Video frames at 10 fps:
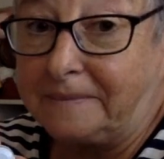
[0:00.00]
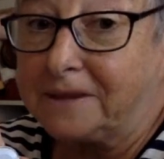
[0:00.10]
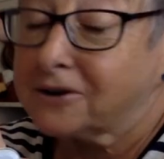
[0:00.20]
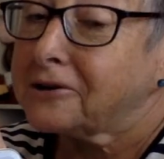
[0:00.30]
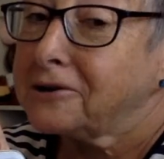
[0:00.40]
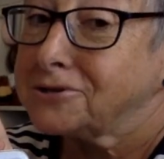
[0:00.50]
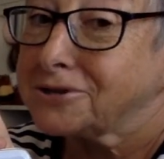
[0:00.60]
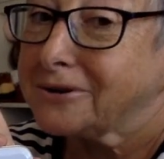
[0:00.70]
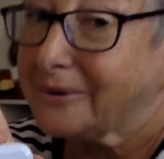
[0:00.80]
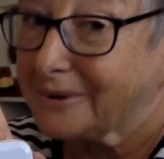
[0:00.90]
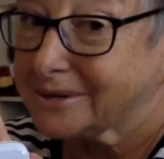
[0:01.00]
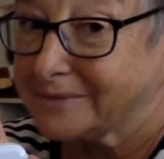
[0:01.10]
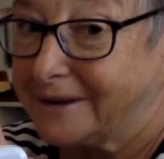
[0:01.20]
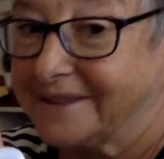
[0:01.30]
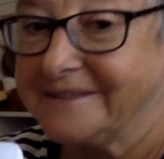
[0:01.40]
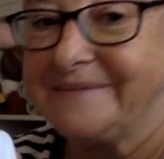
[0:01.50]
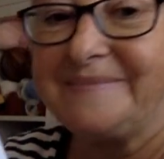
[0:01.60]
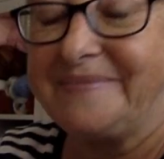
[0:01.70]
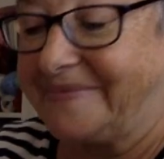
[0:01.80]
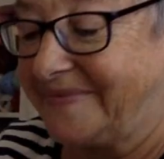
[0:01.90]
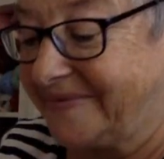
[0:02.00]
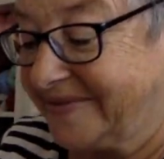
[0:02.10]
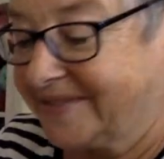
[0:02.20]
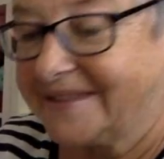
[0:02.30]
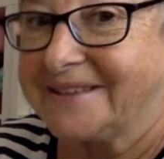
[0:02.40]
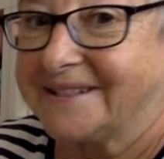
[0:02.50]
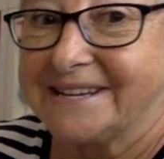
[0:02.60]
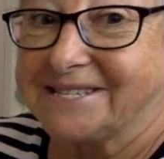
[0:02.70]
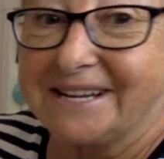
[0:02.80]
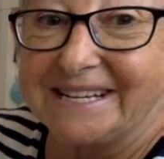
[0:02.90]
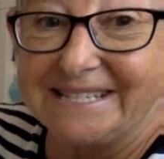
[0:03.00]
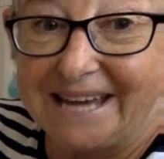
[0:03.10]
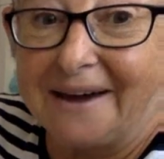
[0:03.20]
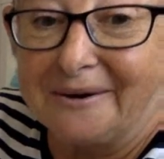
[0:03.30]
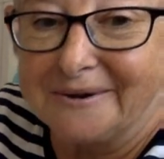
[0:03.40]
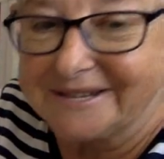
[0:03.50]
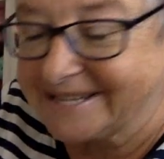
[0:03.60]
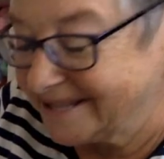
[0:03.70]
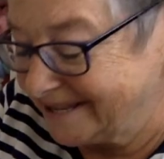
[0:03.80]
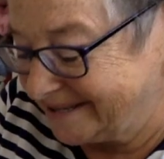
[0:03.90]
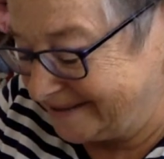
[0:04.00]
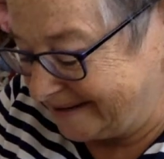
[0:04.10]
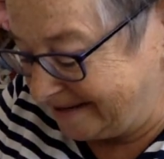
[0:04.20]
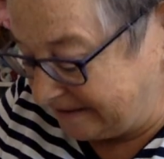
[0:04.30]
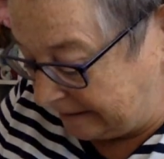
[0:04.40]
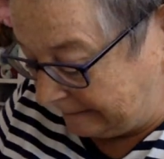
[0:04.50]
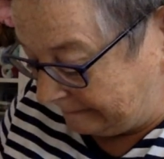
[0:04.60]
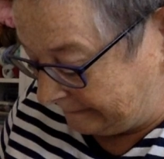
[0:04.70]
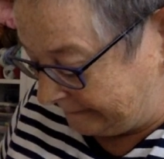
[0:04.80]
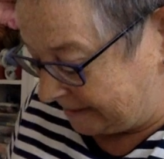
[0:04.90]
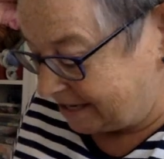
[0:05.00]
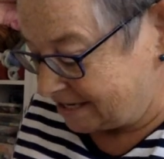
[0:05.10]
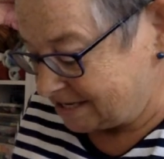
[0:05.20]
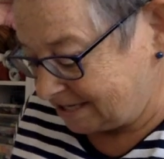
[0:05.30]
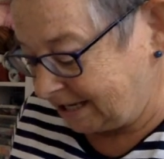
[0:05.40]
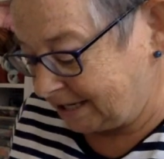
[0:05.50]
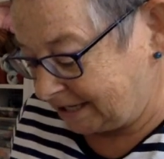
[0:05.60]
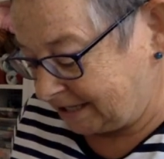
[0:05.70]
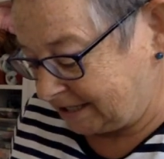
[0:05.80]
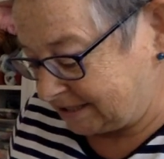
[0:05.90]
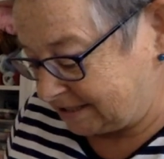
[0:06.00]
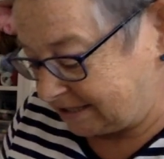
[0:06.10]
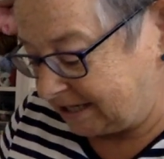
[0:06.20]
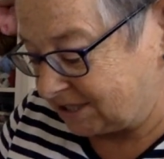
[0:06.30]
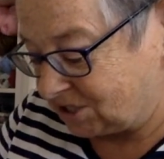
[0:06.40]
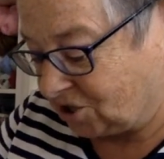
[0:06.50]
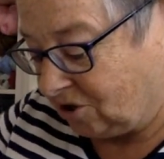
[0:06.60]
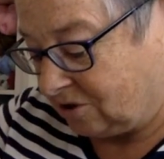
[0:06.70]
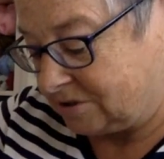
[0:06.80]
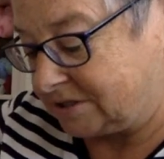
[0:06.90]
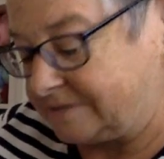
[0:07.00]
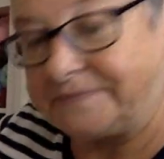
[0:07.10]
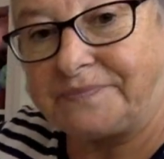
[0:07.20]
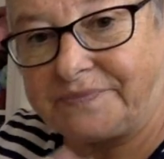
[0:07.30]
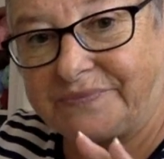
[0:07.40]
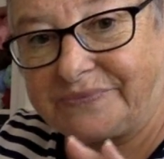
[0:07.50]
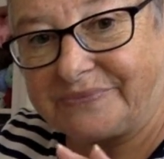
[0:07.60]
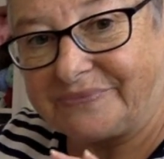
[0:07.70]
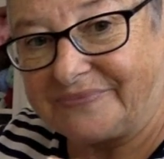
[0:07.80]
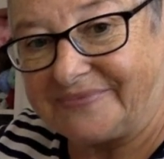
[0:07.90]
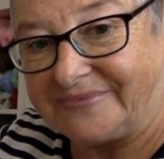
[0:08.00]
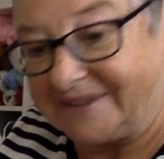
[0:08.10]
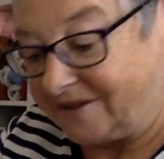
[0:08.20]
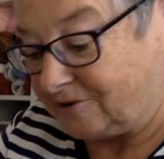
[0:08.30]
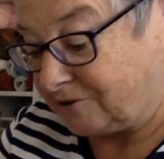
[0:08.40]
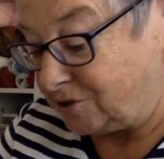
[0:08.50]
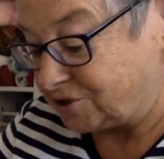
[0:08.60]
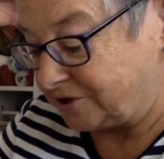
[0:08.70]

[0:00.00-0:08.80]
be the crochet hooks one. At least I can tell what's in this one. Yes, it's got crochet